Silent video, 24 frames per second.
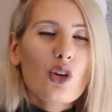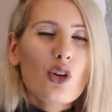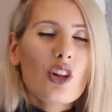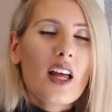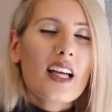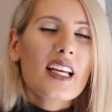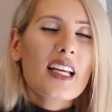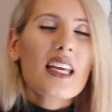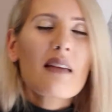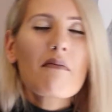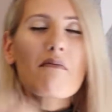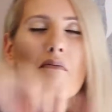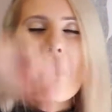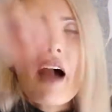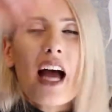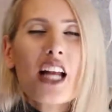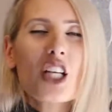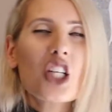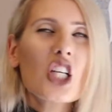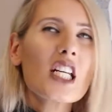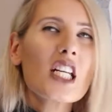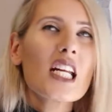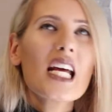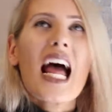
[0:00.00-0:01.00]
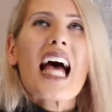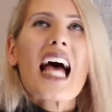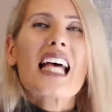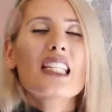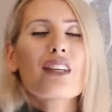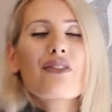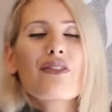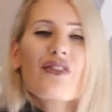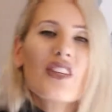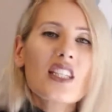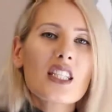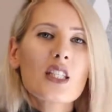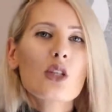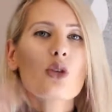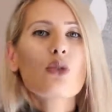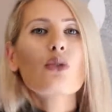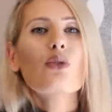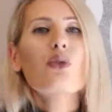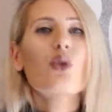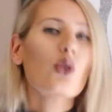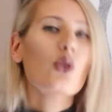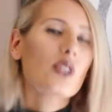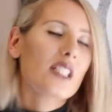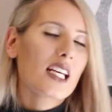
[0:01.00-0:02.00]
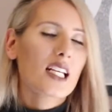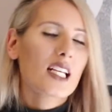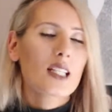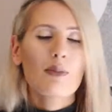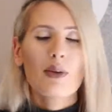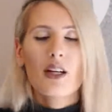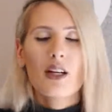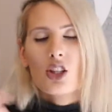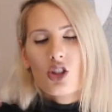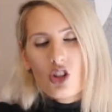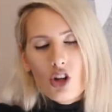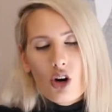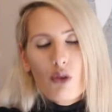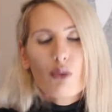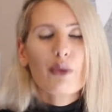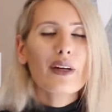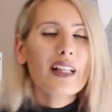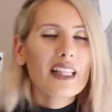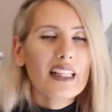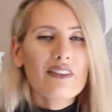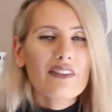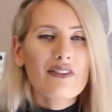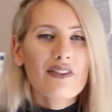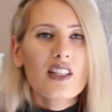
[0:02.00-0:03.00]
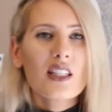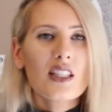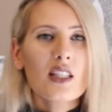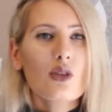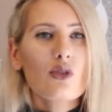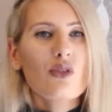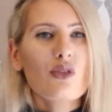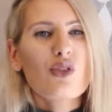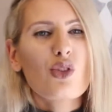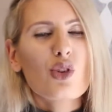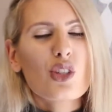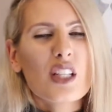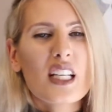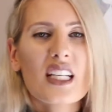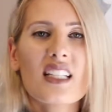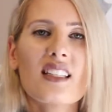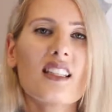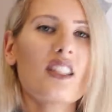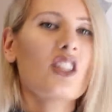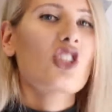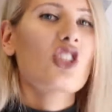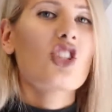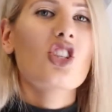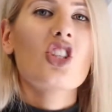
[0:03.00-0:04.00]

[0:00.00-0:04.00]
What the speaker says: like imagine it as a physical vortex, but it's not really a physical vortex, it's